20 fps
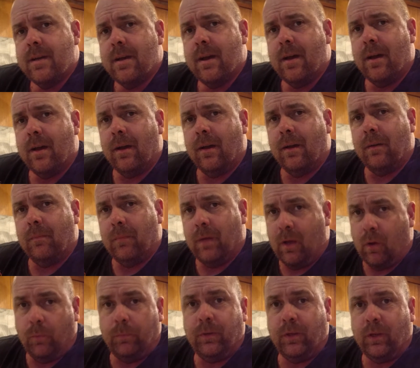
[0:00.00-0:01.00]
I
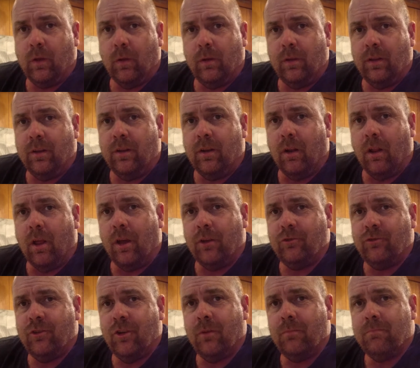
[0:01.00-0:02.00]
hope you go to the
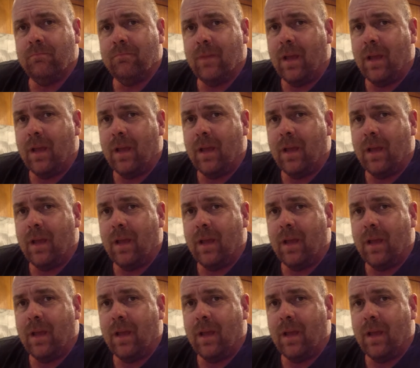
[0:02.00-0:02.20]
DeLand show.